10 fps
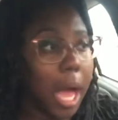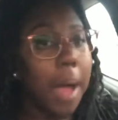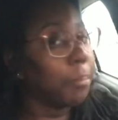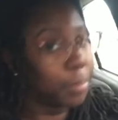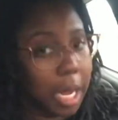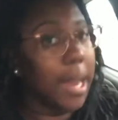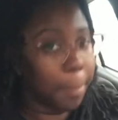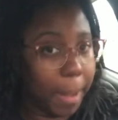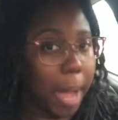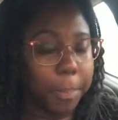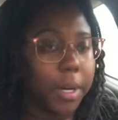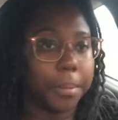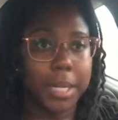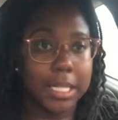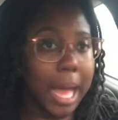I'm gonna pop up
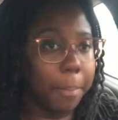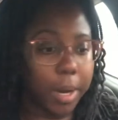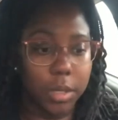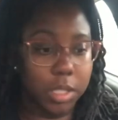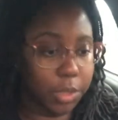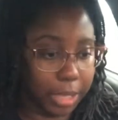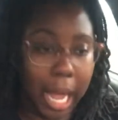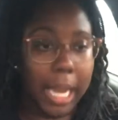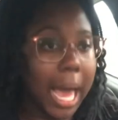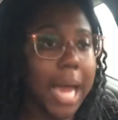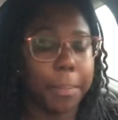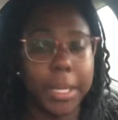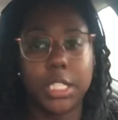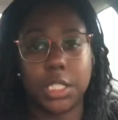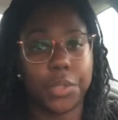because i post a lot of
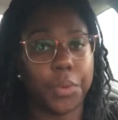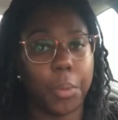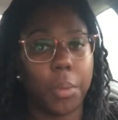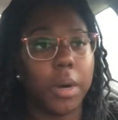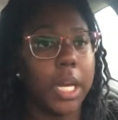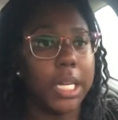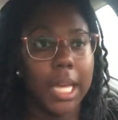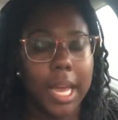pictures for one